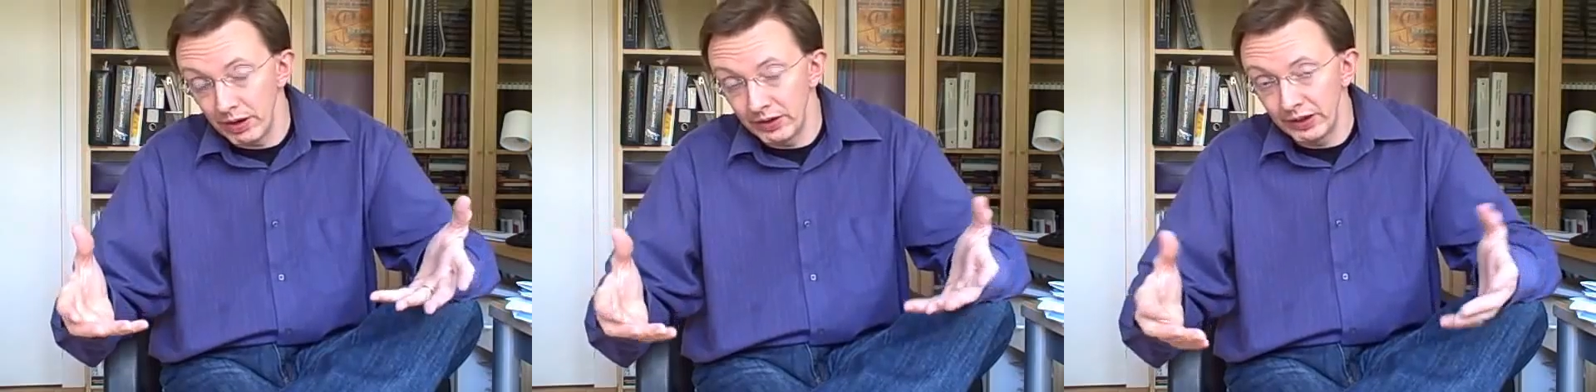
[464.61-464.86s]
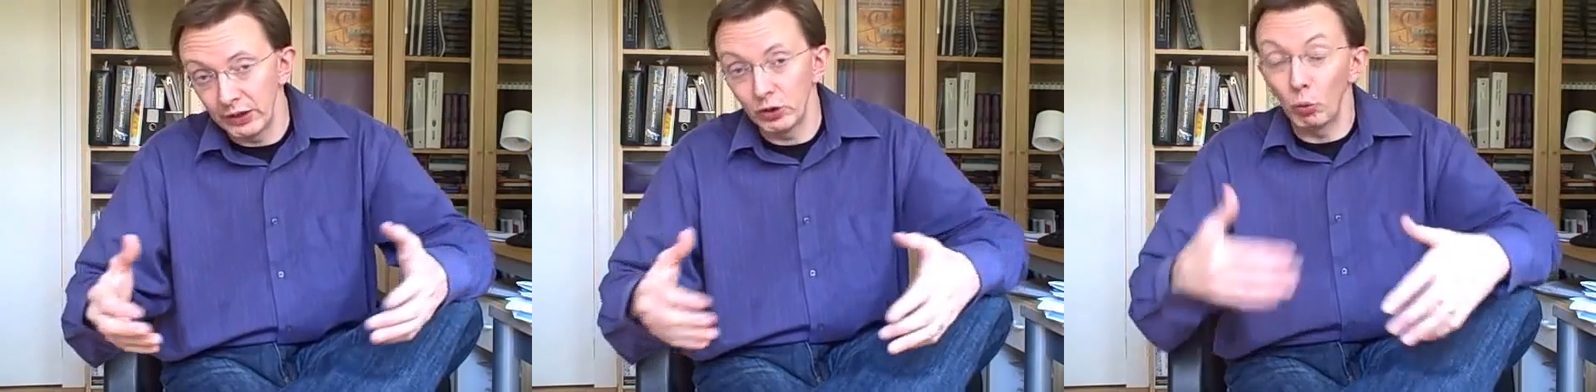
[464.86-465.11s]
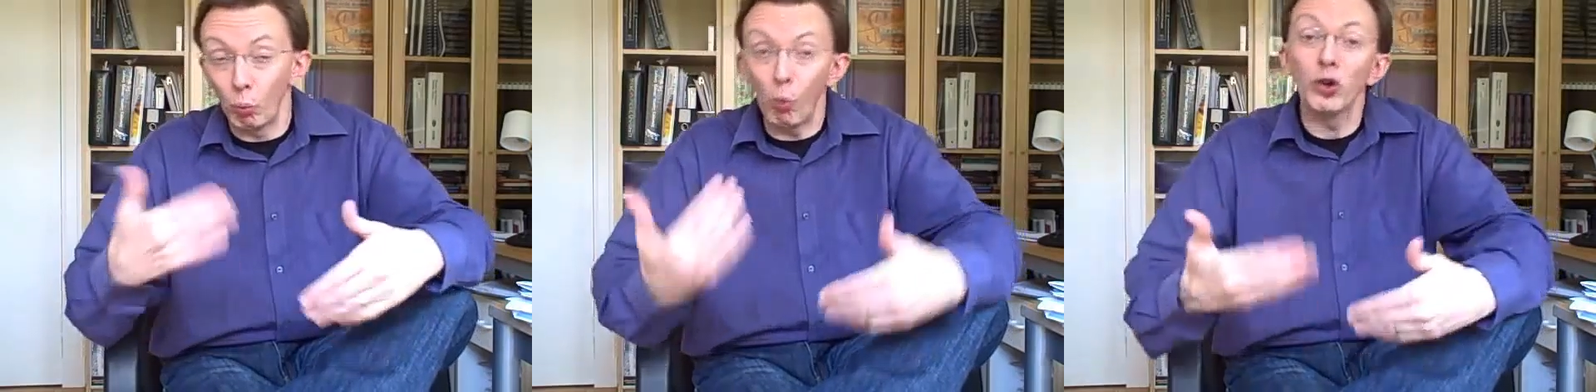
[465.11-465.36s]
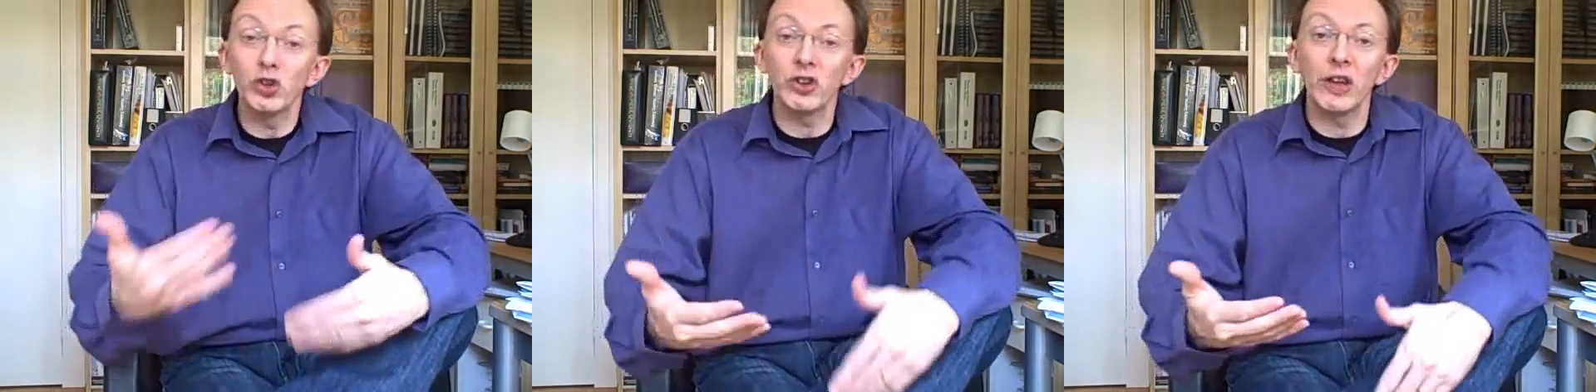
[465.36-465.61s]
and you get to
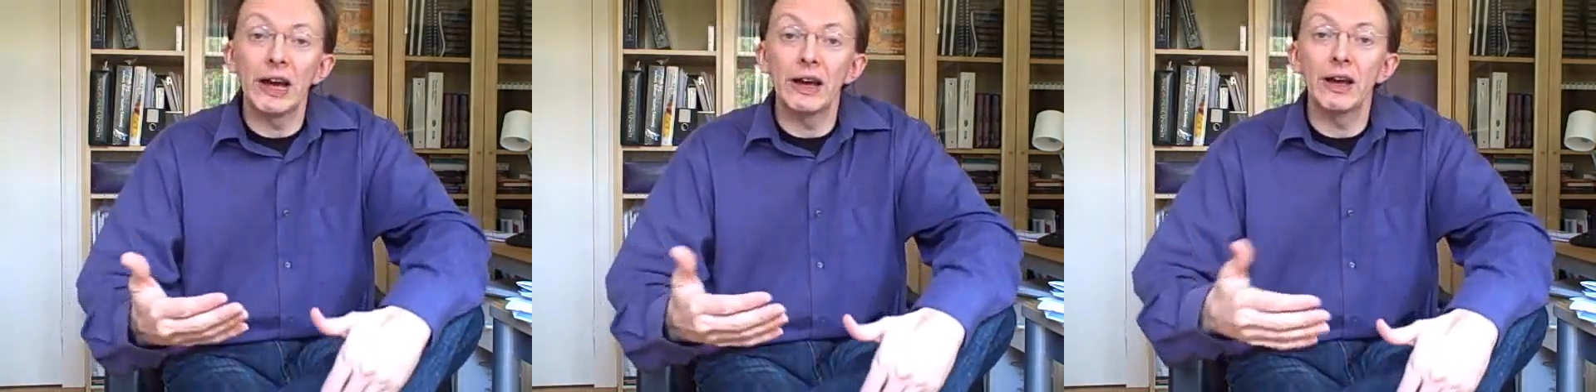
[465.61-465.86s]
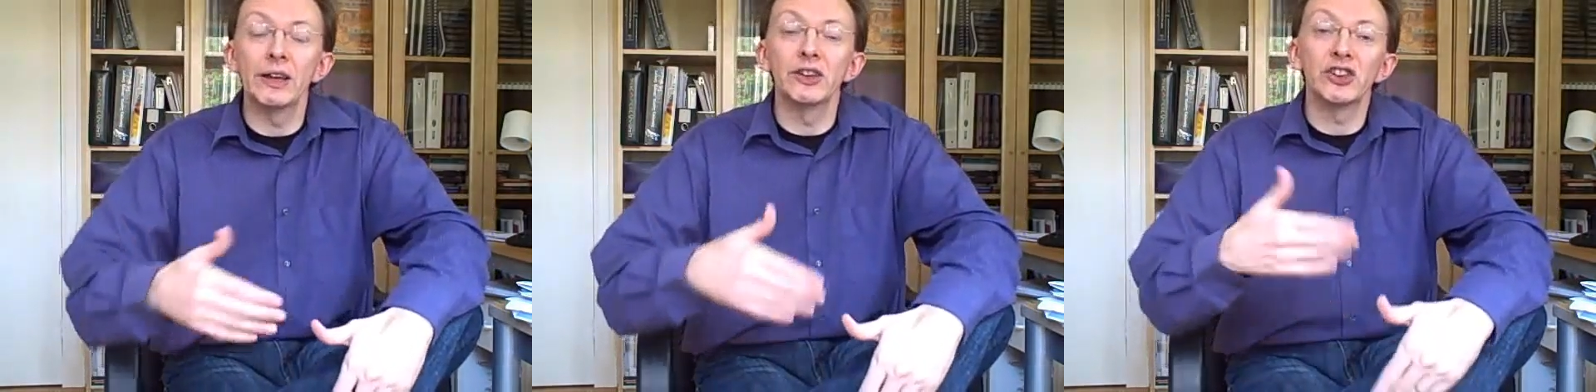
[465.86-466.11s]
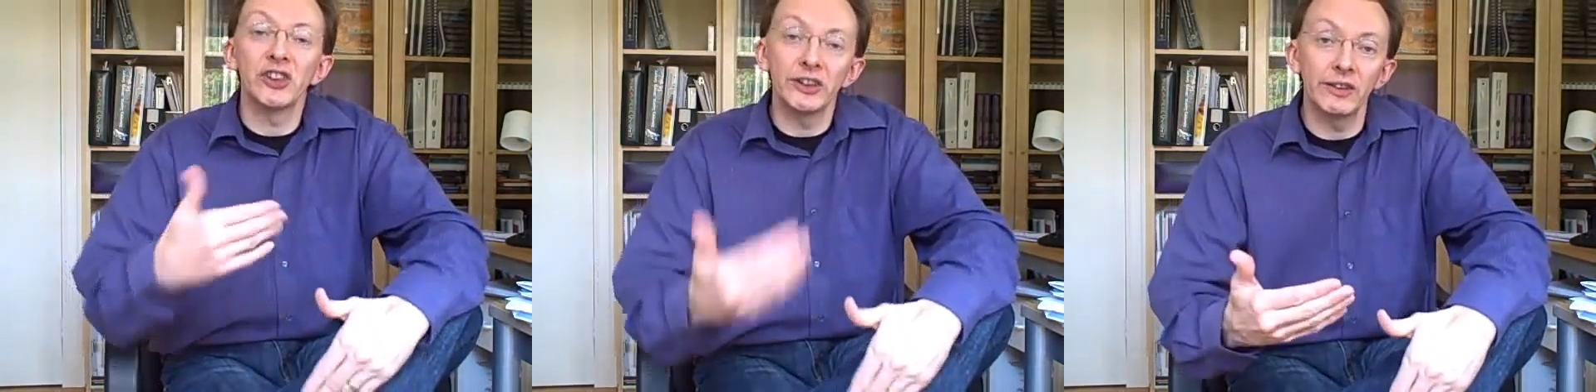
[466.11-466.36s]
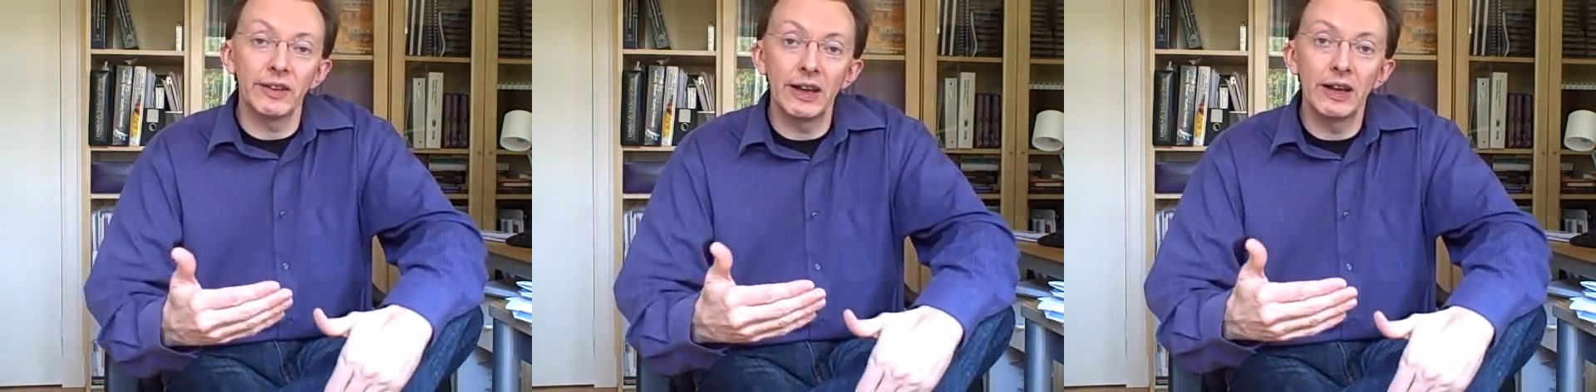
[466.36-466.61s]
watch that and
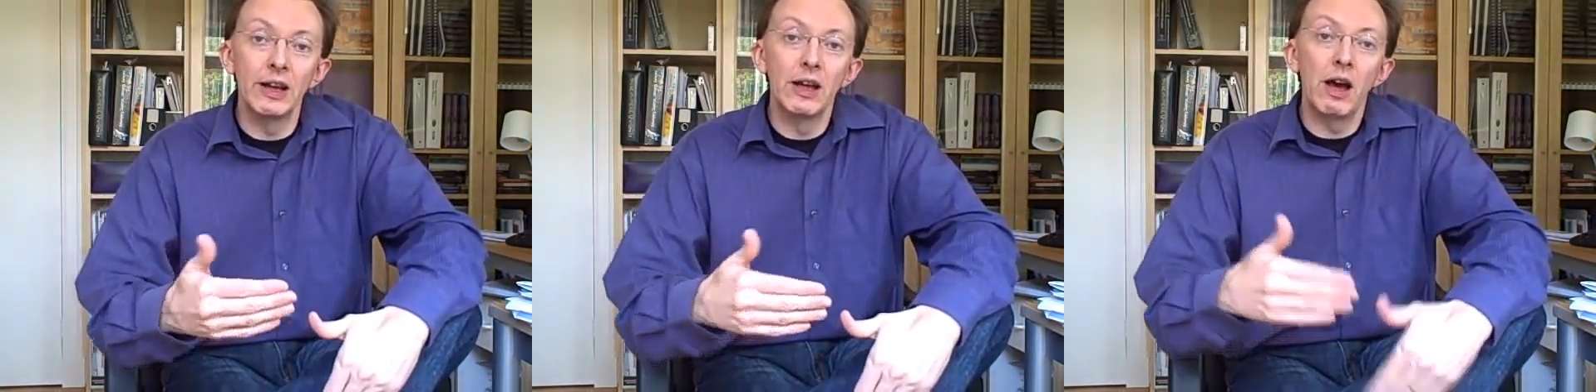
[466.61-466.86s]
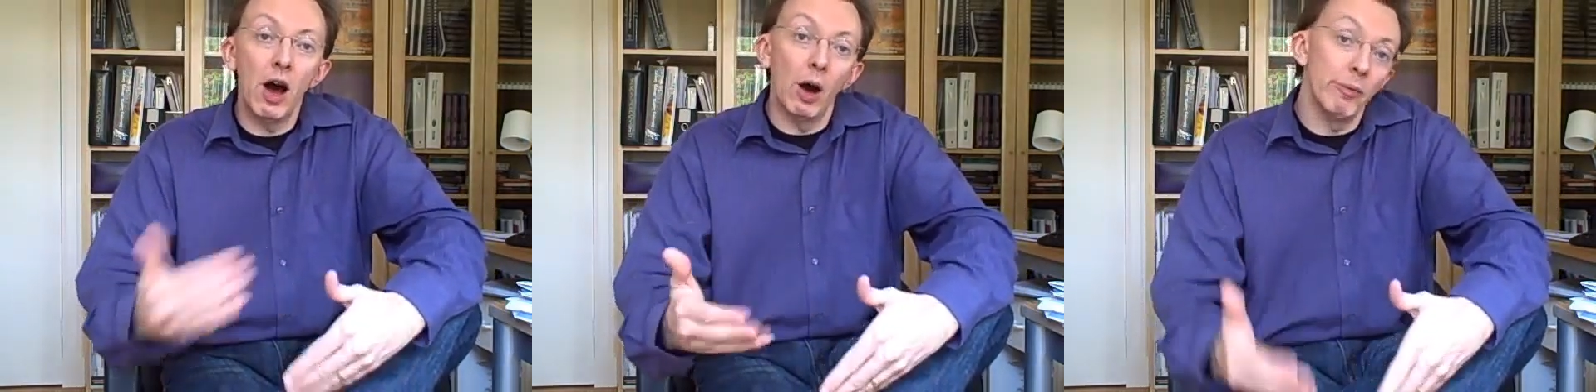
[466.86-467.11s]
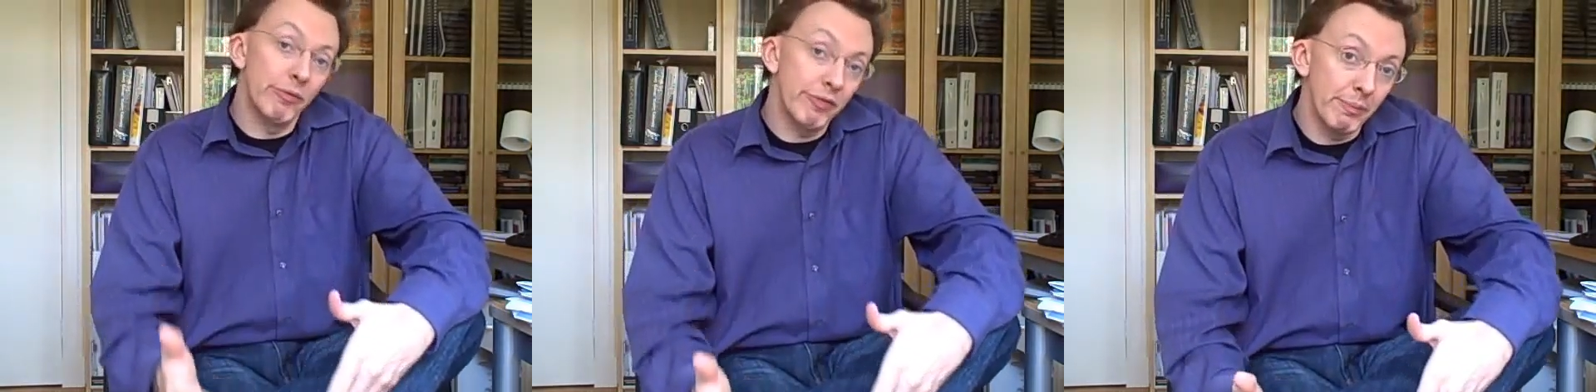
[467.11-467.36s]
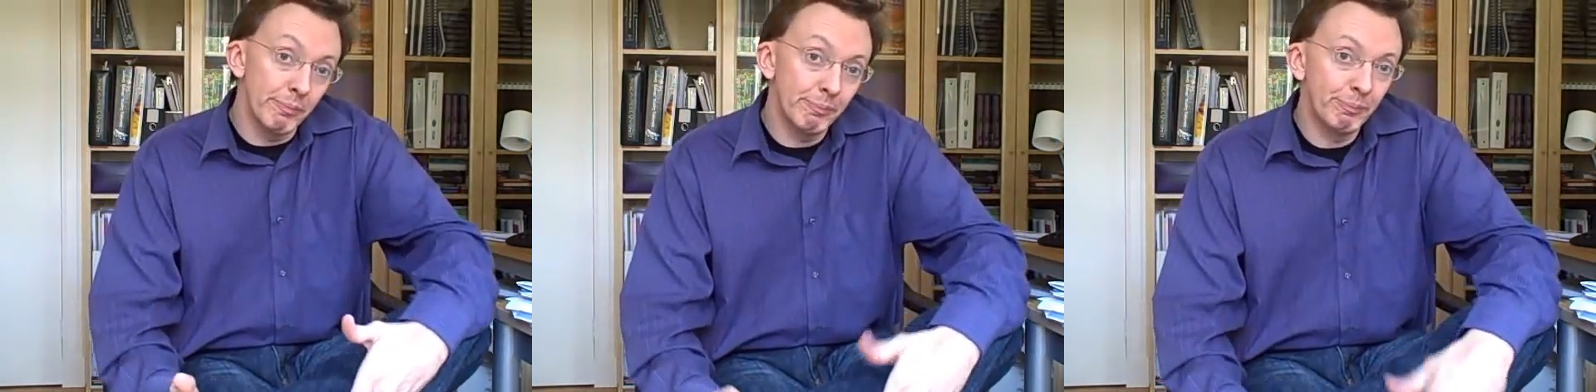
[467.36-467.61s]
study that up
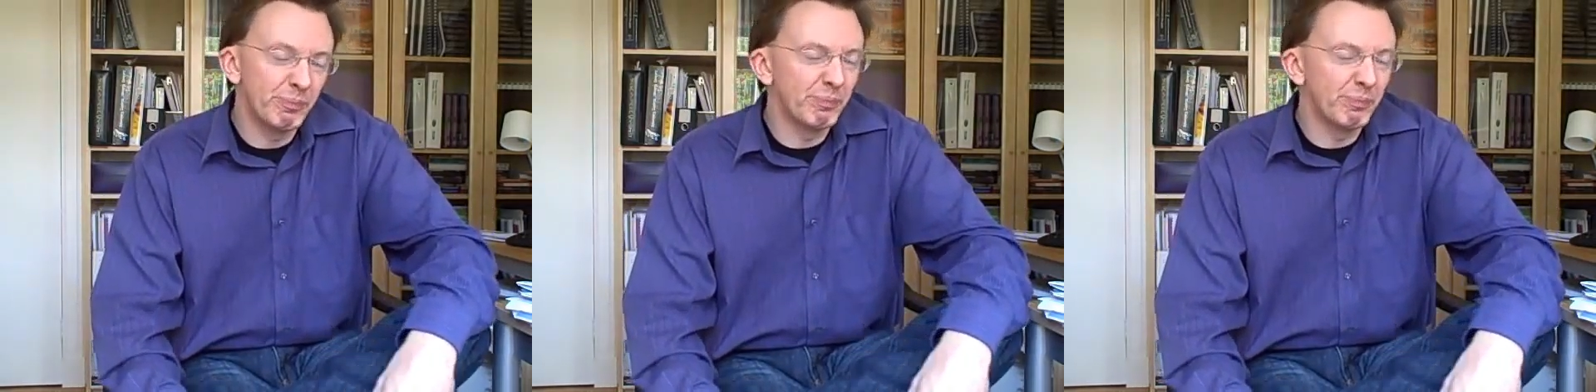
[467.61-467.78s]
front.